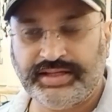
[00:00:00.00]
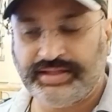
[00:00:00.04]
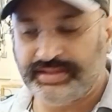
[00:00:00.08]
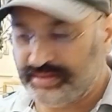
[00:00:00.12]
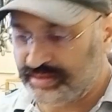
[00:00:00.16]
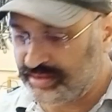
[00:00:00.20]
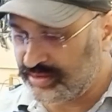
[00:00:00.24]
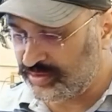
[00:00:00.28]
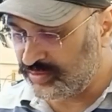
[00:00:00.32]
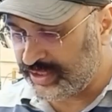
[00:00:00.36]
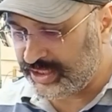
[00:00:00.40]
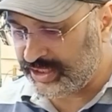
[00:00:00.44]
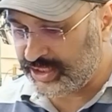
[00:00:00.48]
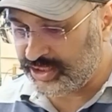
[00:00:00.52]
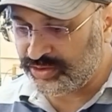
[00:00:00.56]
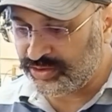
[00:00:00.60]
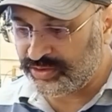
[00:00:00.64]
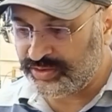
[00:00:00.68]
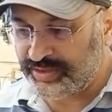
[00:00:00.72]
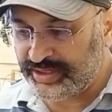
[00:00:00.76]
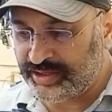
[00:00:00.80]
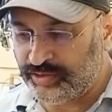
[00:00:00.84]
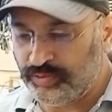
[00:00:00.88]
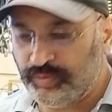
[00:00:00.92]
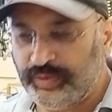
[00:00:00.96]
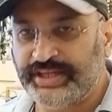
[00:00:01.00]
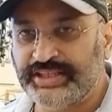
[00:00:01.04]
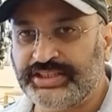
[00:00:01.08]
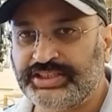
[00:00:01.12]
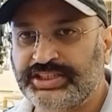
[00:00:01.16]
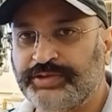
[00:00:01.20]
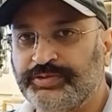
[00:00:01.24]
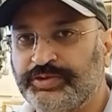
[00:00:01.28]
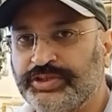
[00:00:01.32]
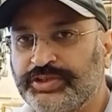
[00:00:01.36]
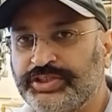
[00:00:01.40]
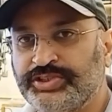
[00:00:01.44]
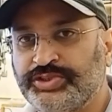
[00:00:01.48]
video in which he
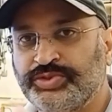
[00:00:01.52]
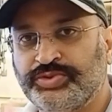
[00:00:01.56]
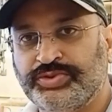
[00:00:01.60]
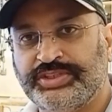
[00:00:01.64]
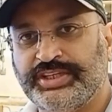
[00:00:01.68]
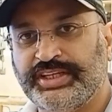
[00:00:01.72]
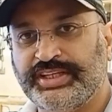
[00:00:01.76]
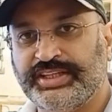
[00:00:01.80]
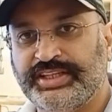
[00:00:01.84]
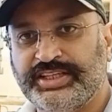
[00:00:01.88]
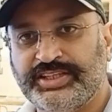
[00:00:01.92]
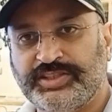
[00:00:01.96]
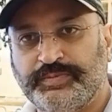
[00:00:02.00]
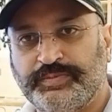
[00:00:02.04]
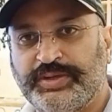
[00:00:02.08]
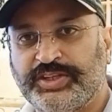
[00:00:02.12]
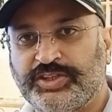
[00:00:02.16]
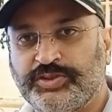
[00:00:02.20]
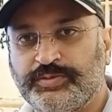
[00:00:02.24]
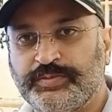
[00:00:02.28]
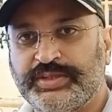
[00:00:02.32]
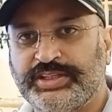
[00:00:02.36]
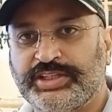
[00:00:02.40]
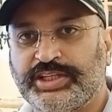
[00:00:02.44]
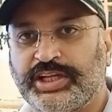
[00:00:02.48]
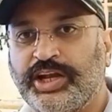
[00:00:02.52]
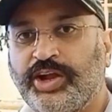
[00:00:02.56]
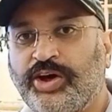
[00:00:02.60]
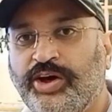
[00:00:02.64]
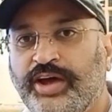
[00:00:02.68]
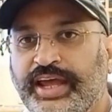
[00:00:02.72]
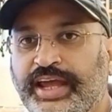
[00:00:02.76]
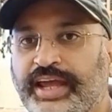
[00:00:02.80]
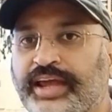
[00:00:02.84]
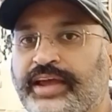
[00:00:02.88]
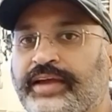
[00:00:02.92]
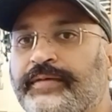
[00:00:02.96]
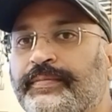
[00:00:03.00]
was using this bismuth alloy